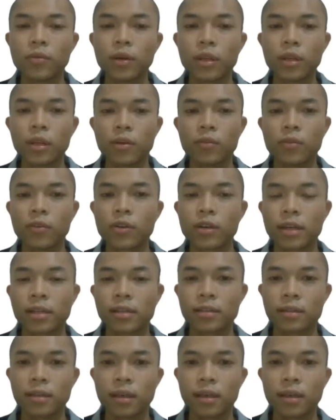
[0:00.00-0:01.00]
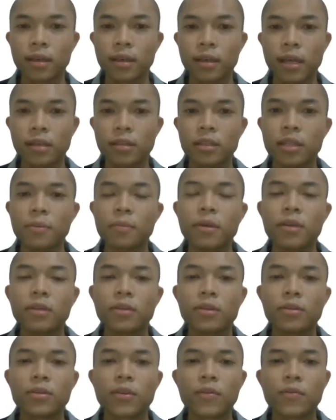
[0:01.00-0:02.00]
weather forecasting,
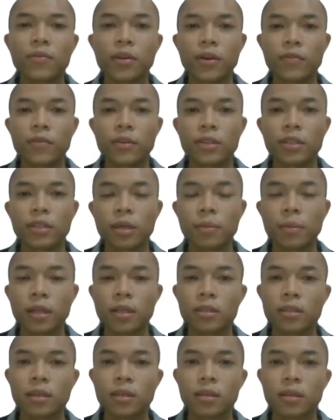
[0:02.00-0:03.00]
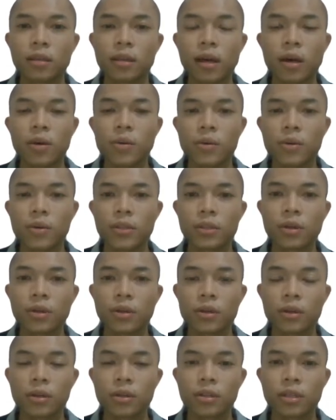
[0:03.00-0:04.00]
estimations of traffic jam at certain hours
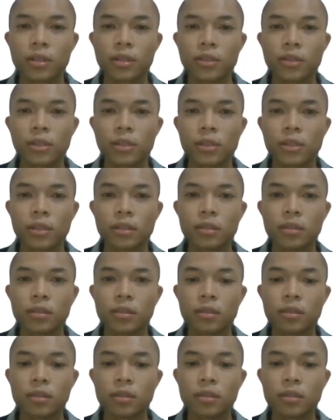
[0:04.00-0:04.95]
or conditions,